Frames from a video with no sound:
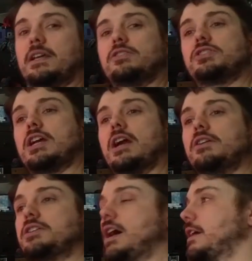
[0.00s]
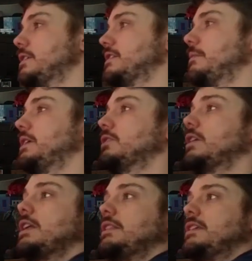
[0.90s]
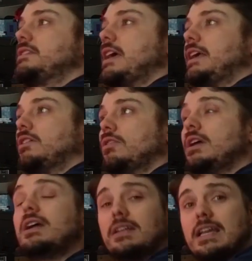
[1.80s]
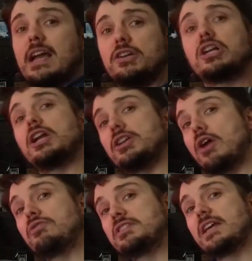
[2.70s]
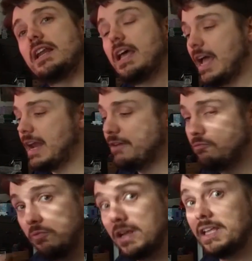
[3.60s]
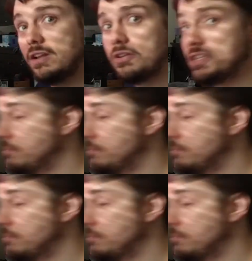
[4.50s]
in your chair and you're talking to somebody and you're looking at this angle, yeah, you're going to notice it. And I really notice